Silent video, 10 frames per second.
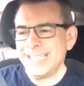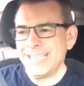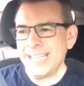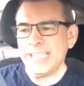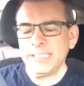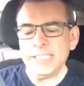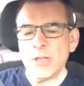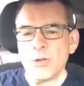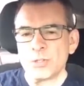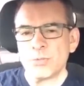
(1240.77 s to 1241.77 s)
it
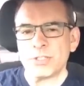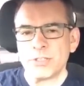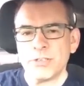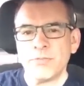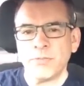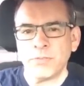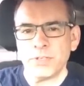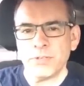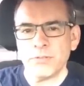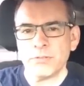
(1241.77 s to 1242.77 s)
innately knows
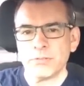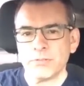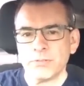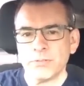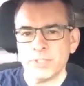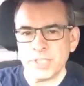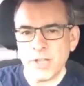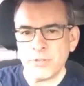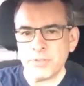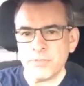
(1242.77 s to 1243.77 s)
what's good for you,
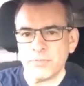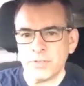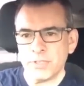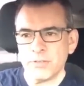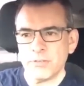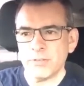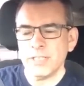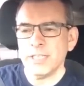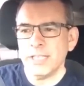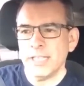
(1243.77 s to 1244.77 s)
what's healthy
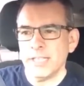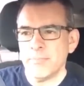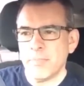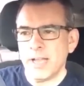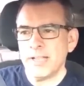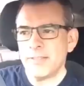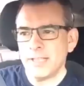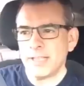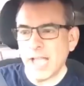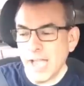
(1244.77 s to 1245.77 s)
for you.
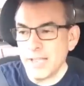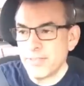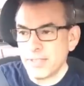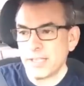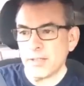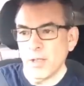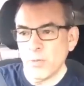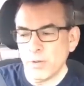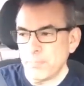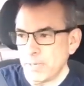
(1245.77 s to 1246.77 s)
And my thing,
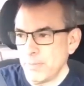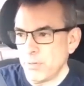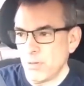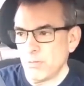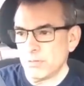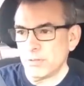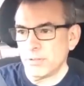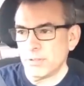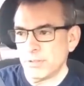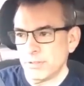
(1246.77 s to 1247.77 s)
I think what
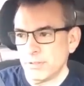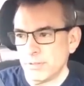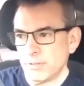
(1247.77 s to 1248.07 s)
people